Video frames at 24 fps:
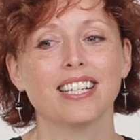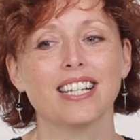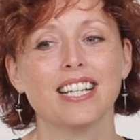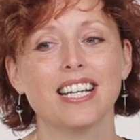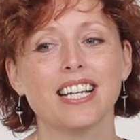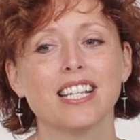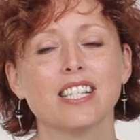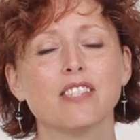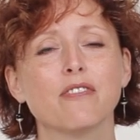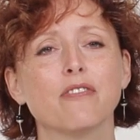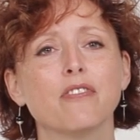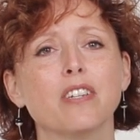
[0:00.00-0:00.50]

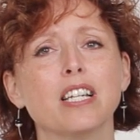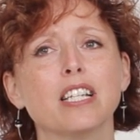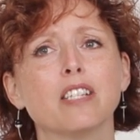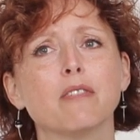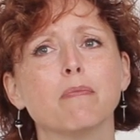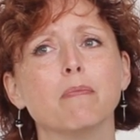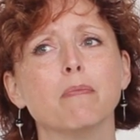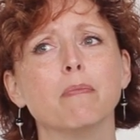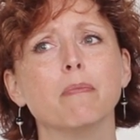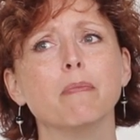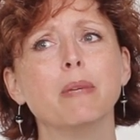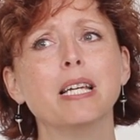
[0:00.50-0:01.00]
It's,
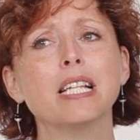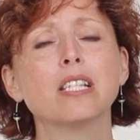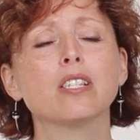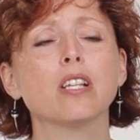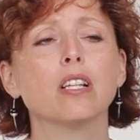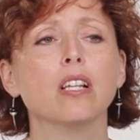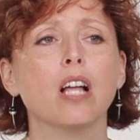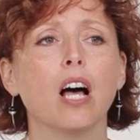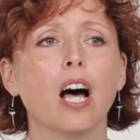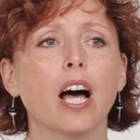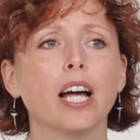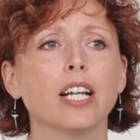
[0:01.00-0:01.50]
it means a
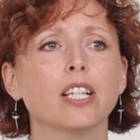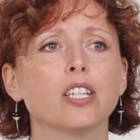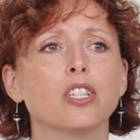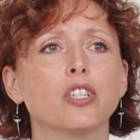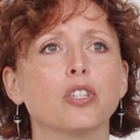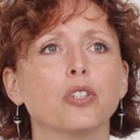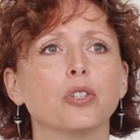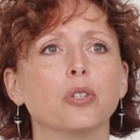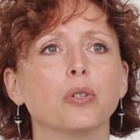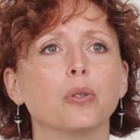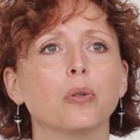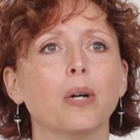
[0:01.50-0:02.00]
lot
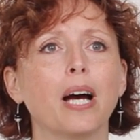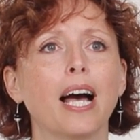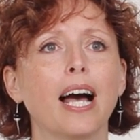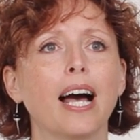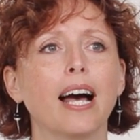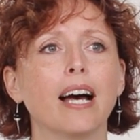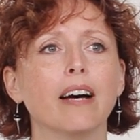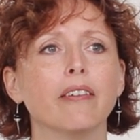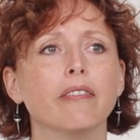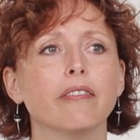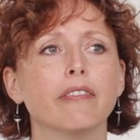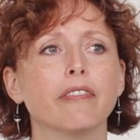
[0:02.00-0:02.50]
to
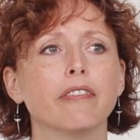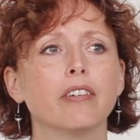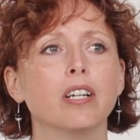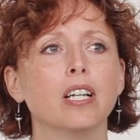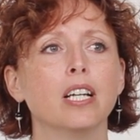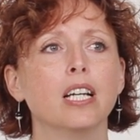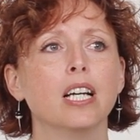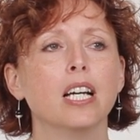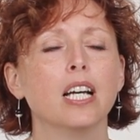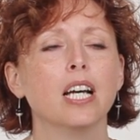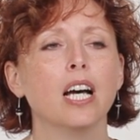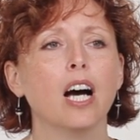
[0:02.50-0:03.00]
have
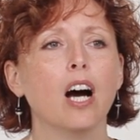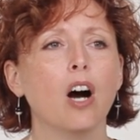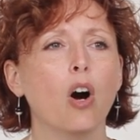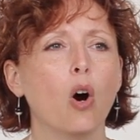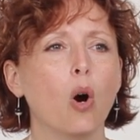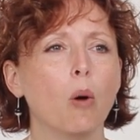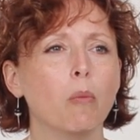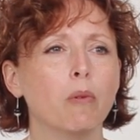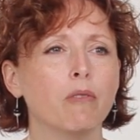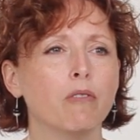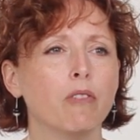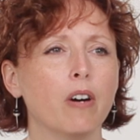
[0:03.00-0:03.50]
a
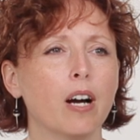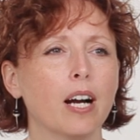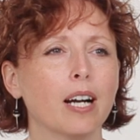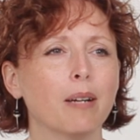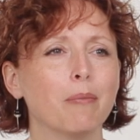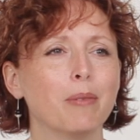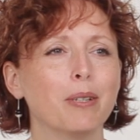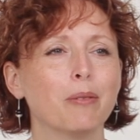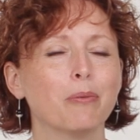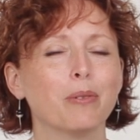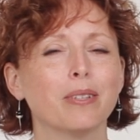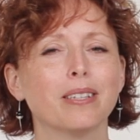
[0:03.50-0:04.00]
home
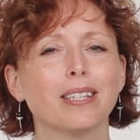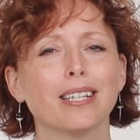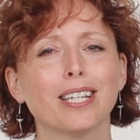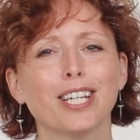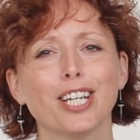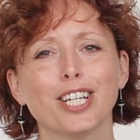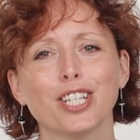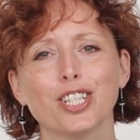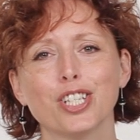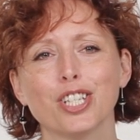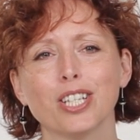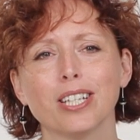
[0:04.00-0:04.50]
environment with the
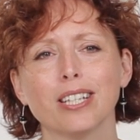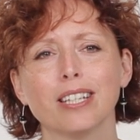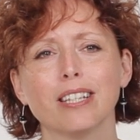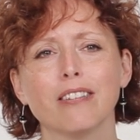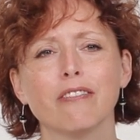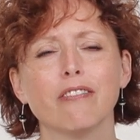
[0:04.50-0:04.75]
kitchen.